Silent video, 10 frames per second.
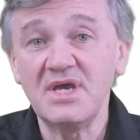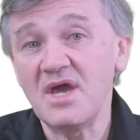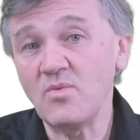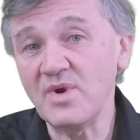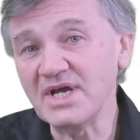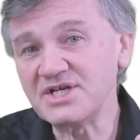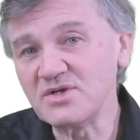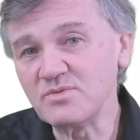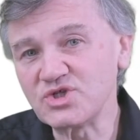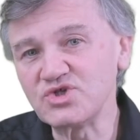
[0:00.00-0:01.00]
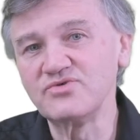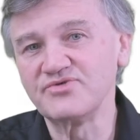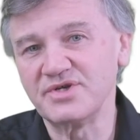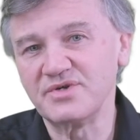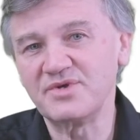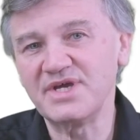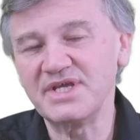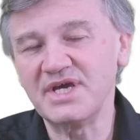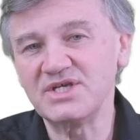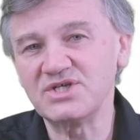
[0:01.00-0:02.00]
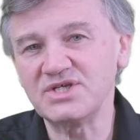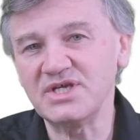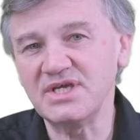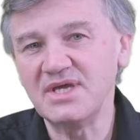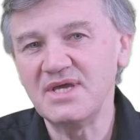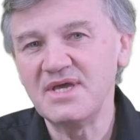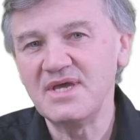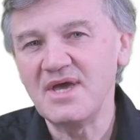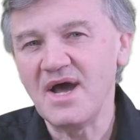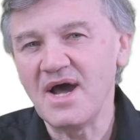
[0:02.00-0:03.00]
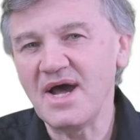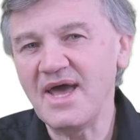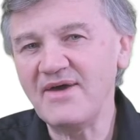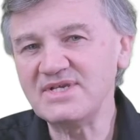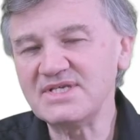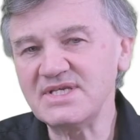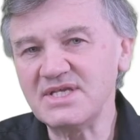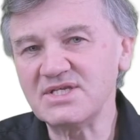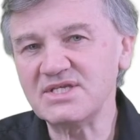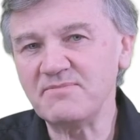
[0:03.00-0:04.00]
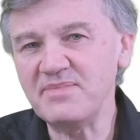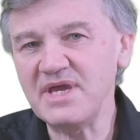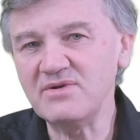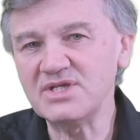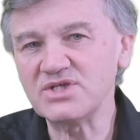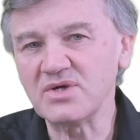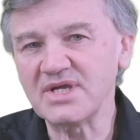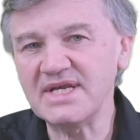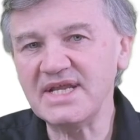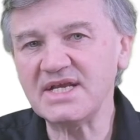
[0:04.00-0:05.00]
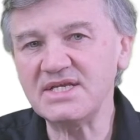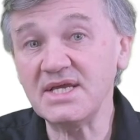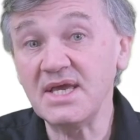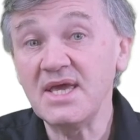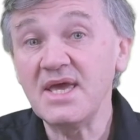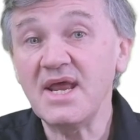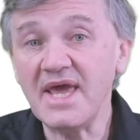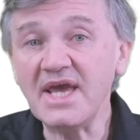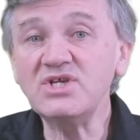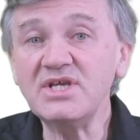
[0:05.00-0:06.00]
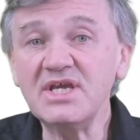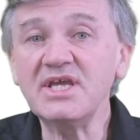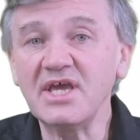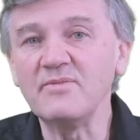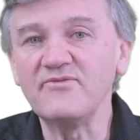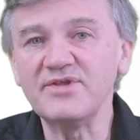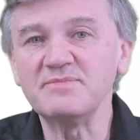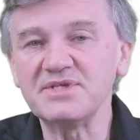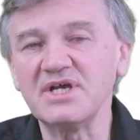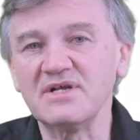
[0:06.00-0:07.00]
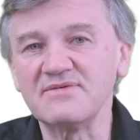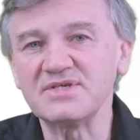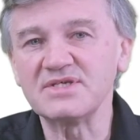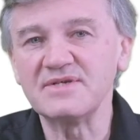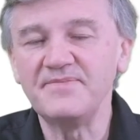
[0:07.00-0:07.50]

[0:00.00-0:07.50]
And when I deal with children with ADHD, I have a sense that parents are connecting and actually getting help for themselves.